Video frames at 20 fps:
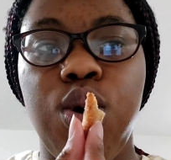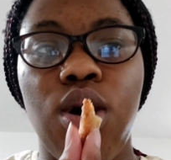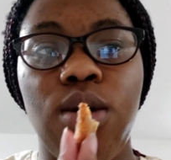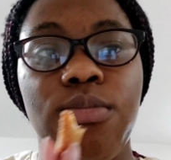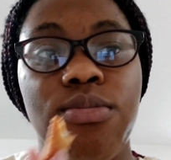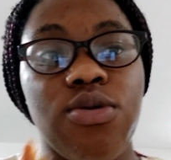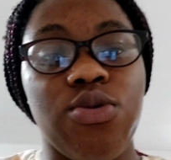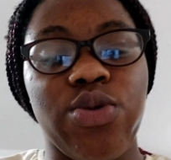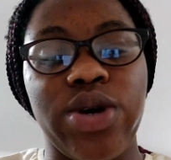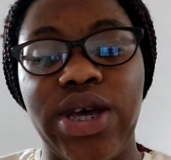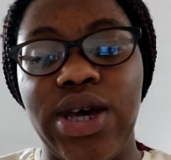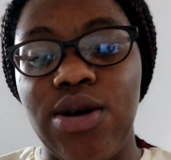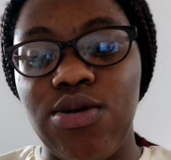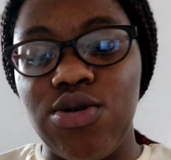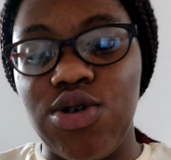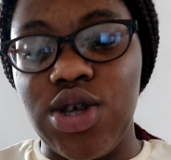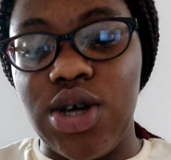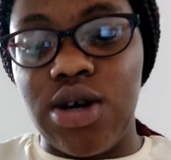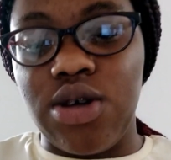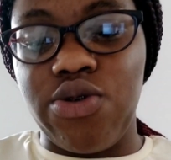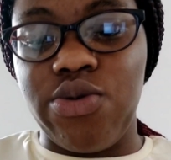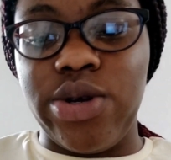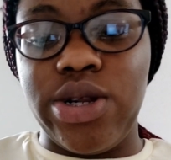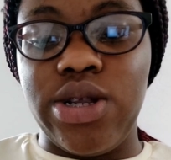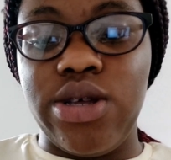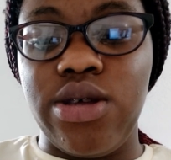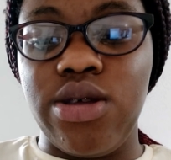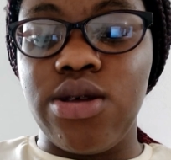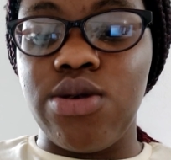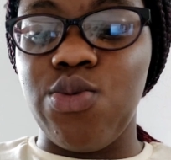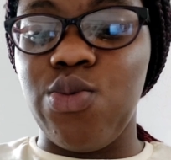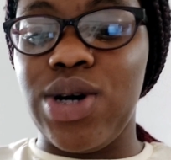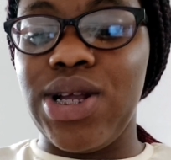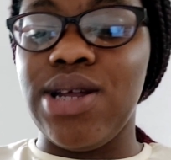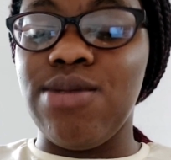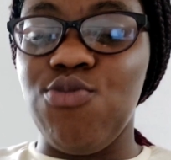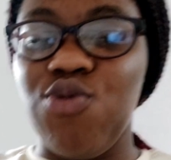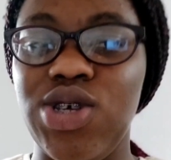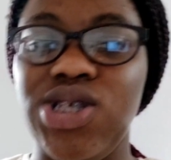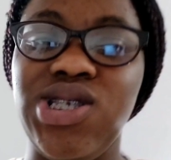But wait, I'll actually, while
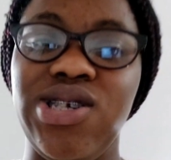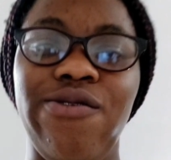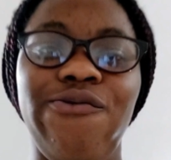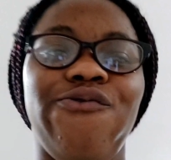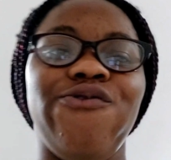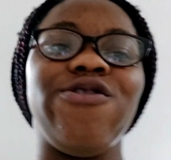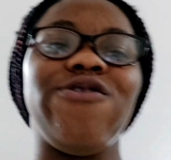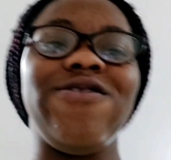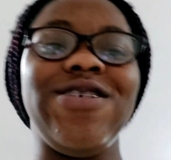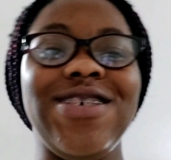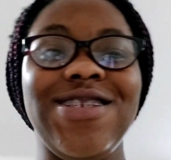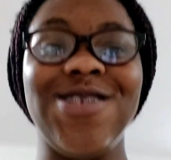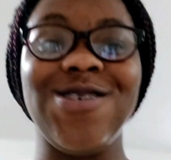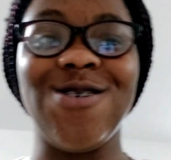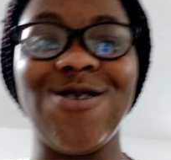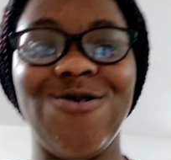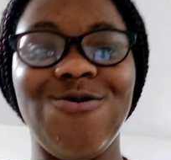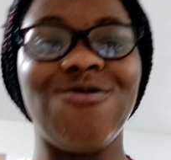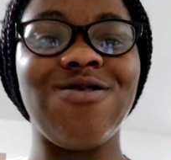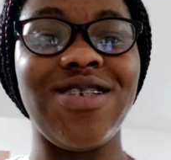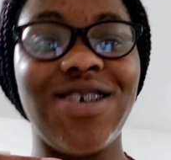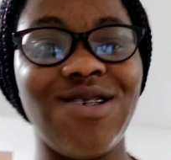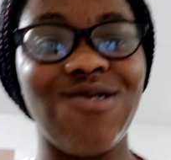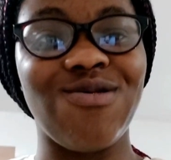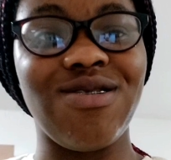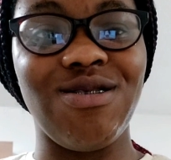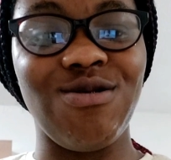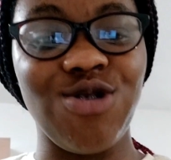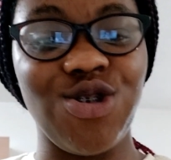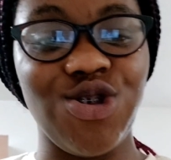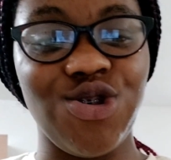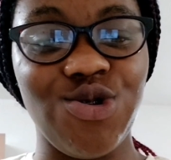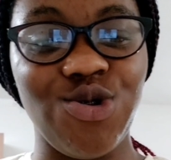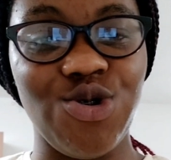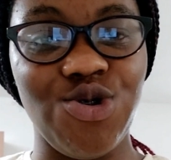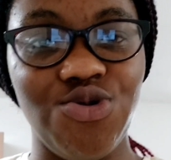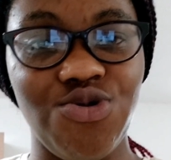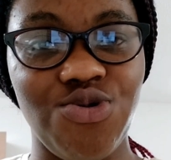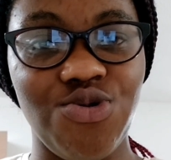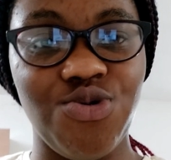I'm waiting for it to cool down, I'll show
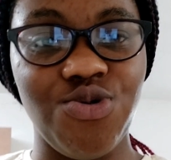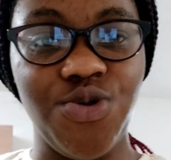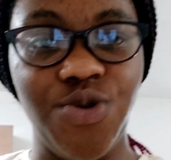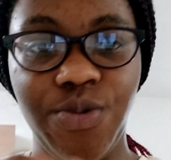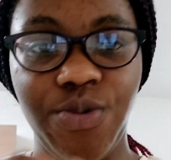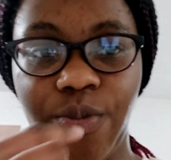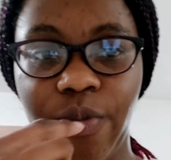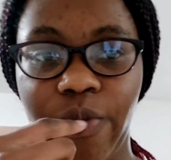you